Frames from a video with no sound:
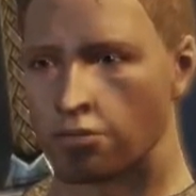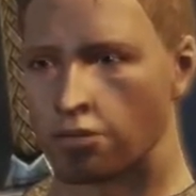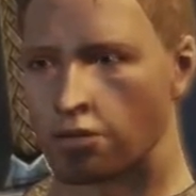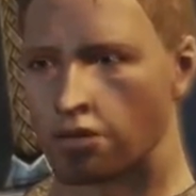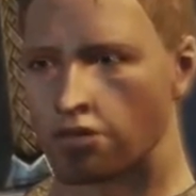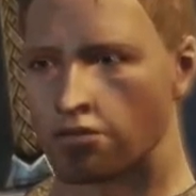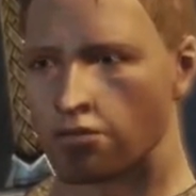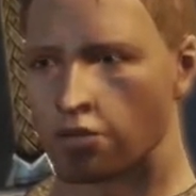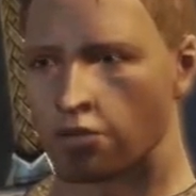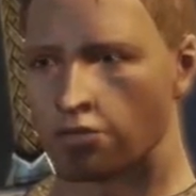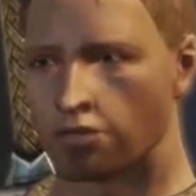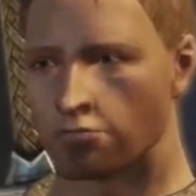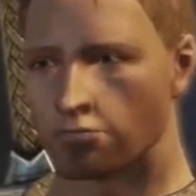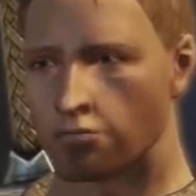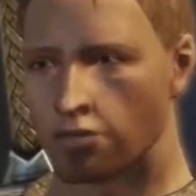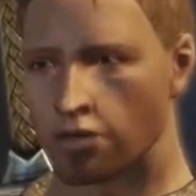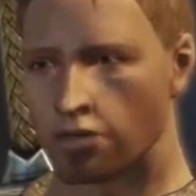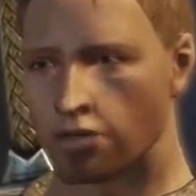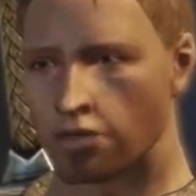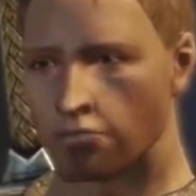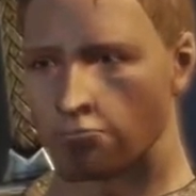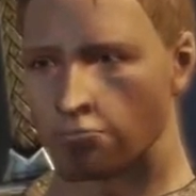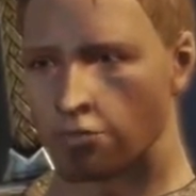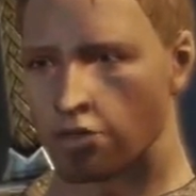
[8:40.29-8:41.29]
I've only
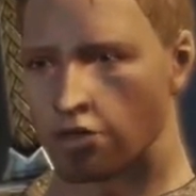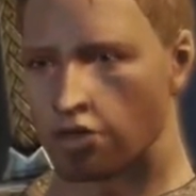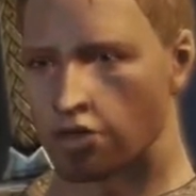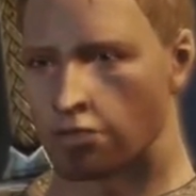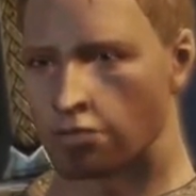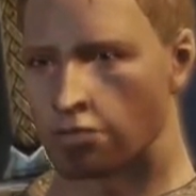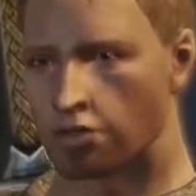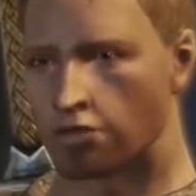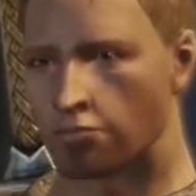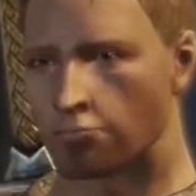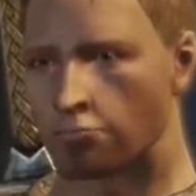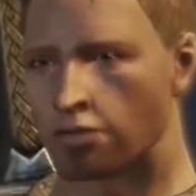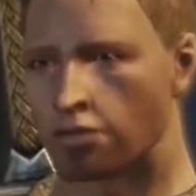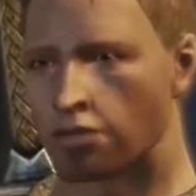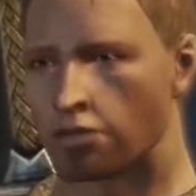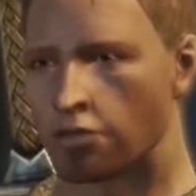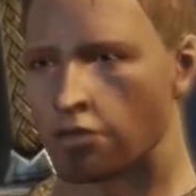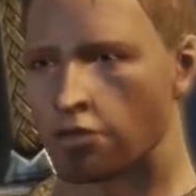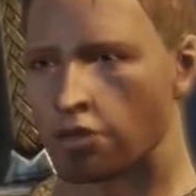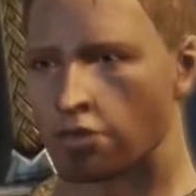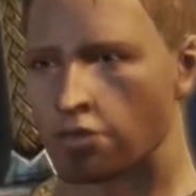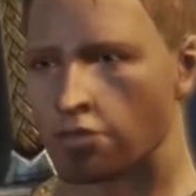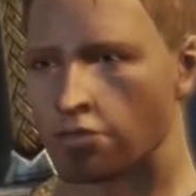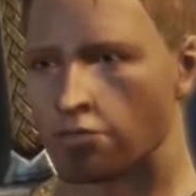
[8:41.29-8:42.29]
fought them once up
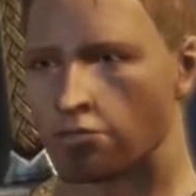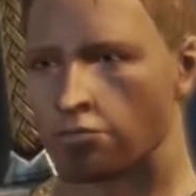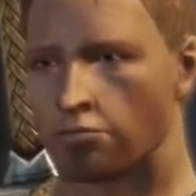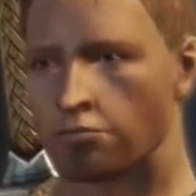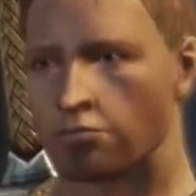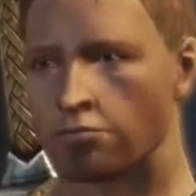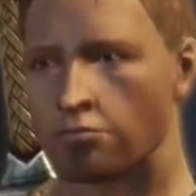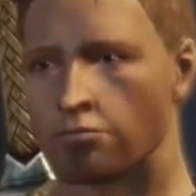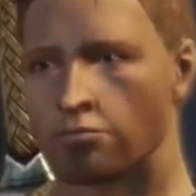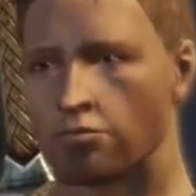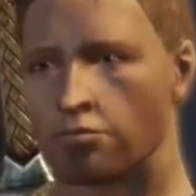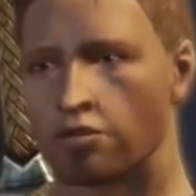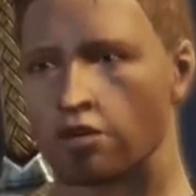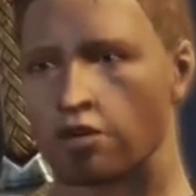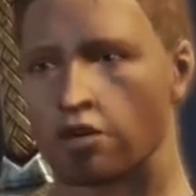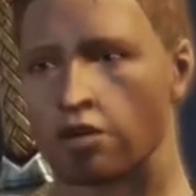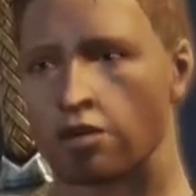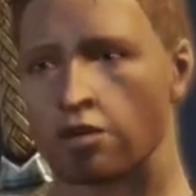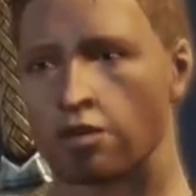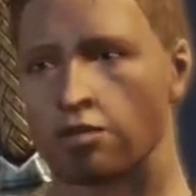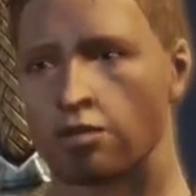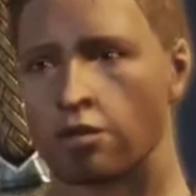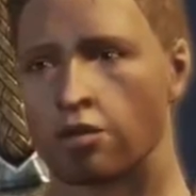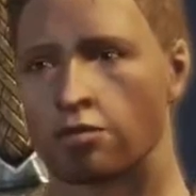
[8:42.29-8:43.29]
close. And
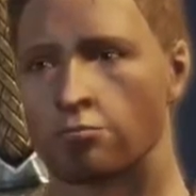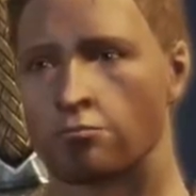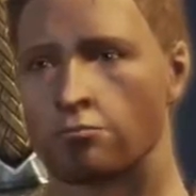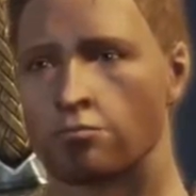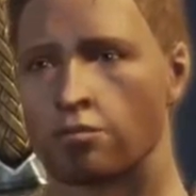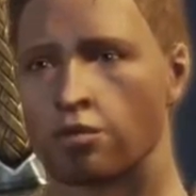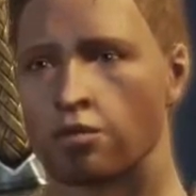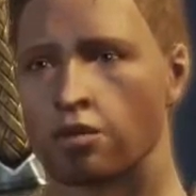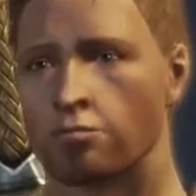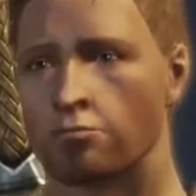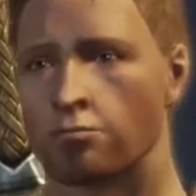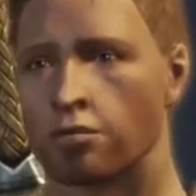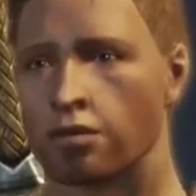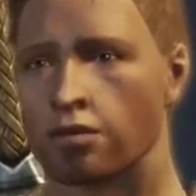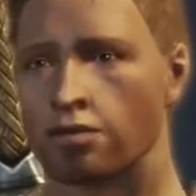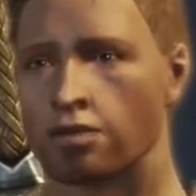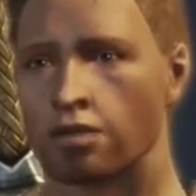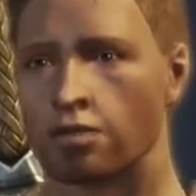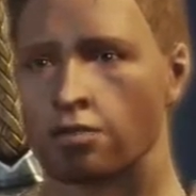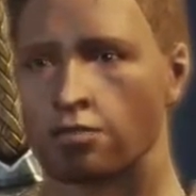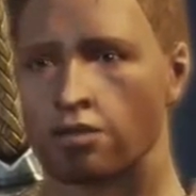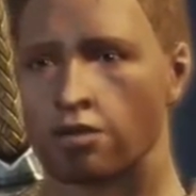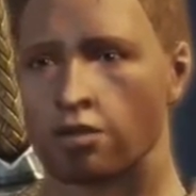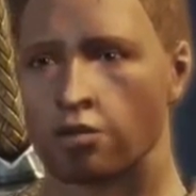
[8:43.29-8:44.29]
that was before the
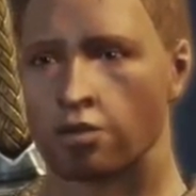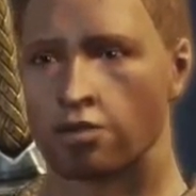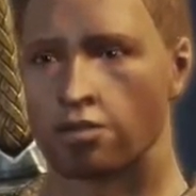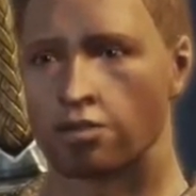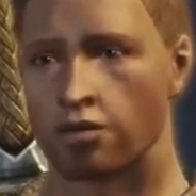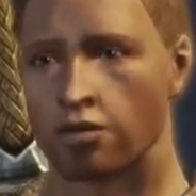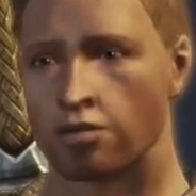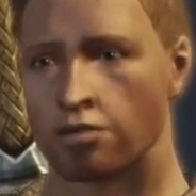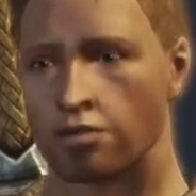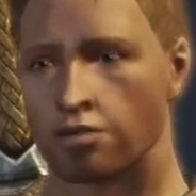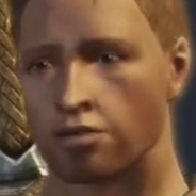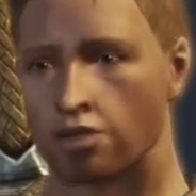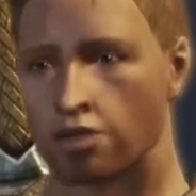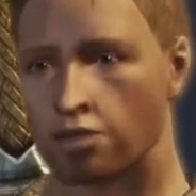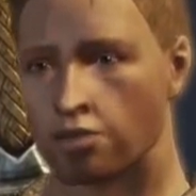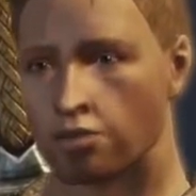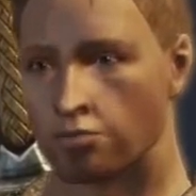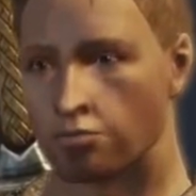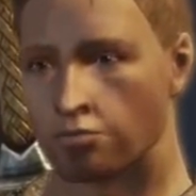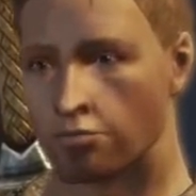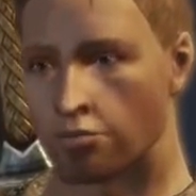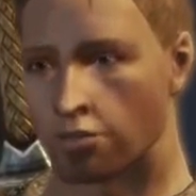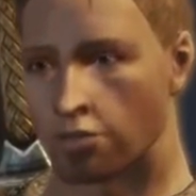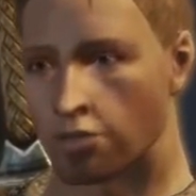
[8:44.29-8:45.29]
battles here started,
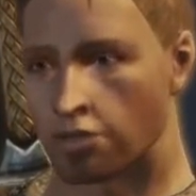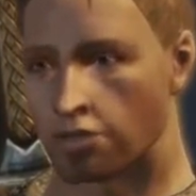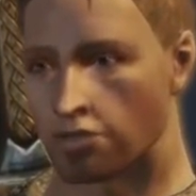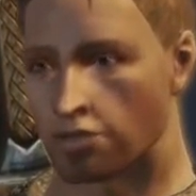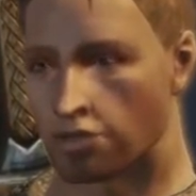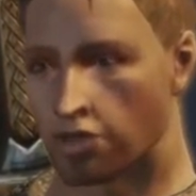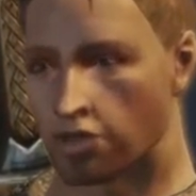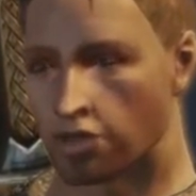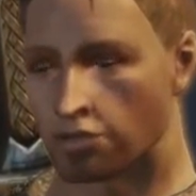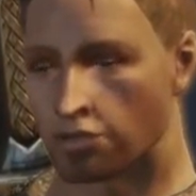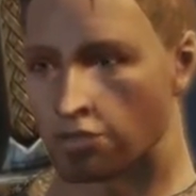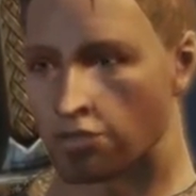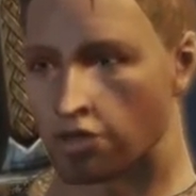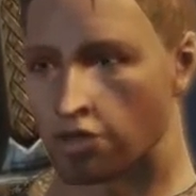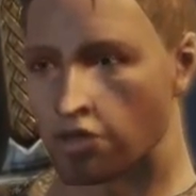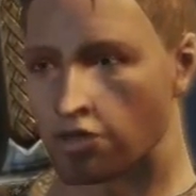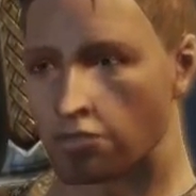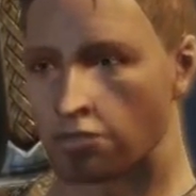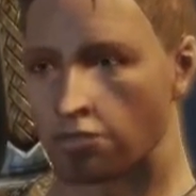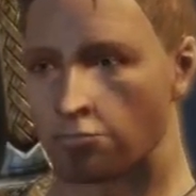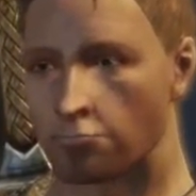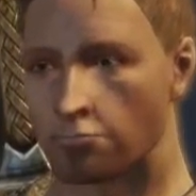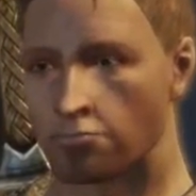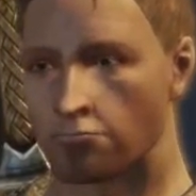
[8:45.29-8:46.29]
which Duncan has
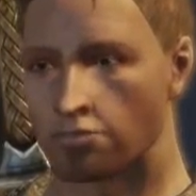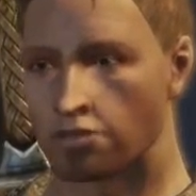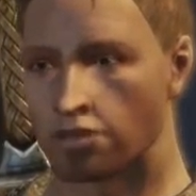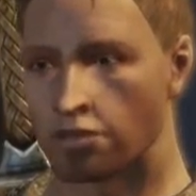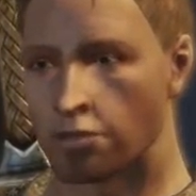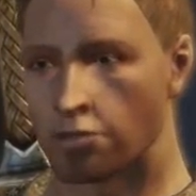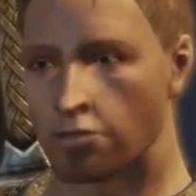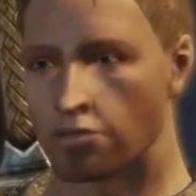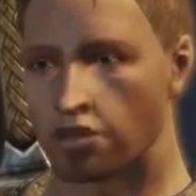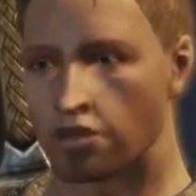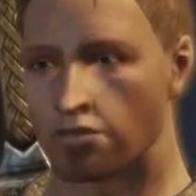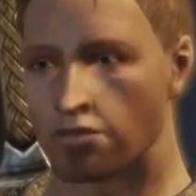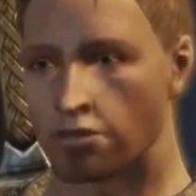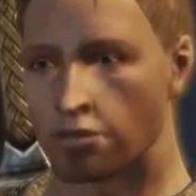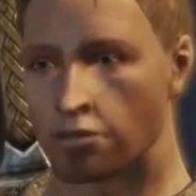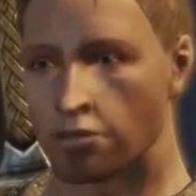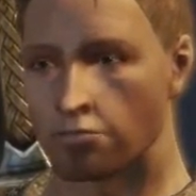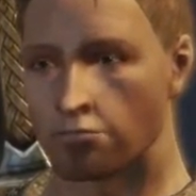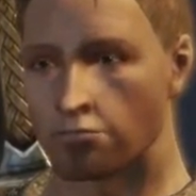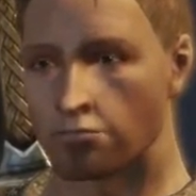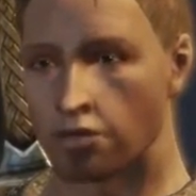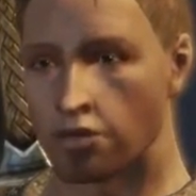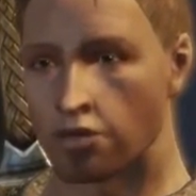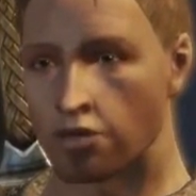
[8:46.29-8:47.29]
kept me out of
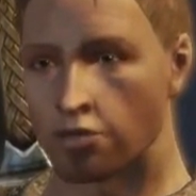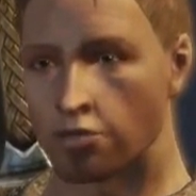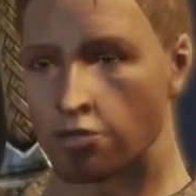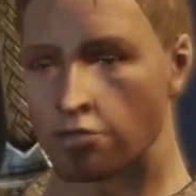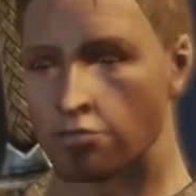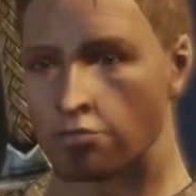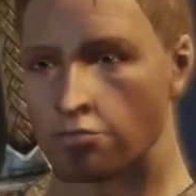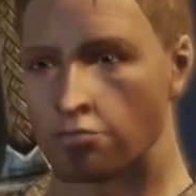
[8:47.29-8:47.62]
so far.